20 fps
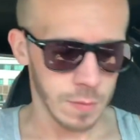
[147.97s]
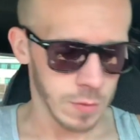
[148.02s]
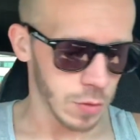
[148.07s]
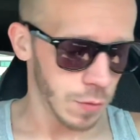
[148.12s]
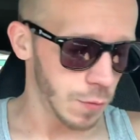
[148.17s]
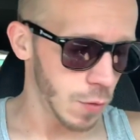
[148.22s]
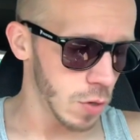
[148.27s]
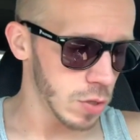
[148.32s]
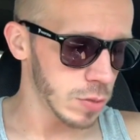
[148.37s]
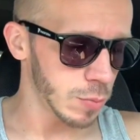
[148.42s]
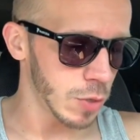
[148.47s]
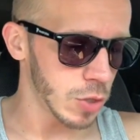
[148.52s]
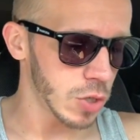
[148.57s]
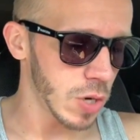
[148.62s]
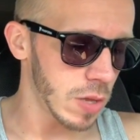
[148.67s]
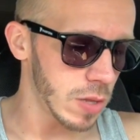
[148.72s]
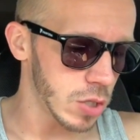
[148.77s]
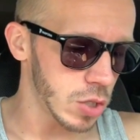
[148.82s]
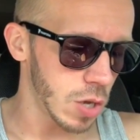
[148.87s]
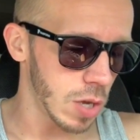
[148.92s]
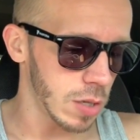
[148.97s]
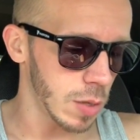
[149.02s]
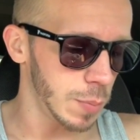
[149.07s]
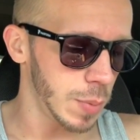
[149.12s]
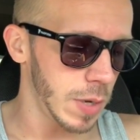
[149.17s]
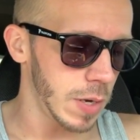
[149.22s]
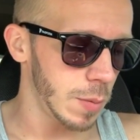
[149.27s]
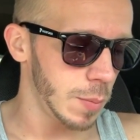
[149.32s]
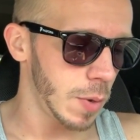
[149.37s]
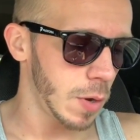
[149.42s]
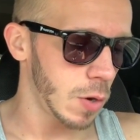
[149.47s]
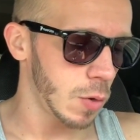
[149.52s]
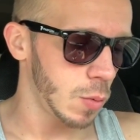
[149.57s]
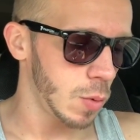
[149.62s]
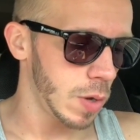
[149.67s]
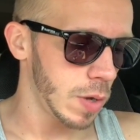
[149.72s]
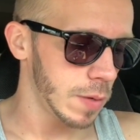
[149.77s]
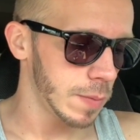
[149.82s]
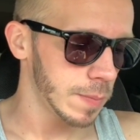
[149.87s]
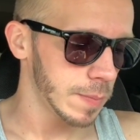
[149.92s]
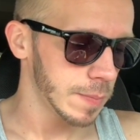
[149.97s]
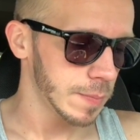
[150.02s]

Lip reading: So first I'm gonna try the chocolate peanut butter one.